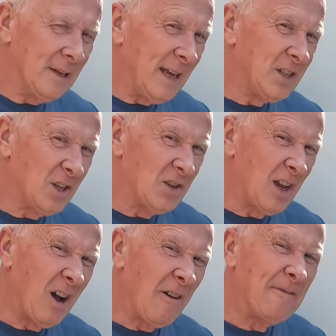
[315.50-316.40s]
letters
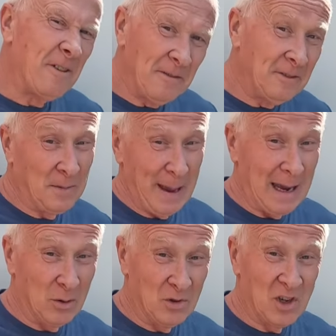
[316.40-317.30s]
are
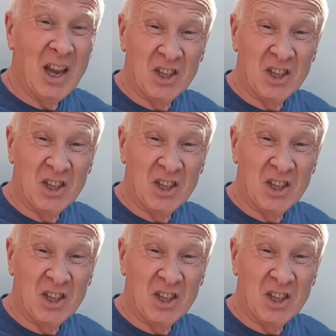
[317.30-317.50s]
£50 a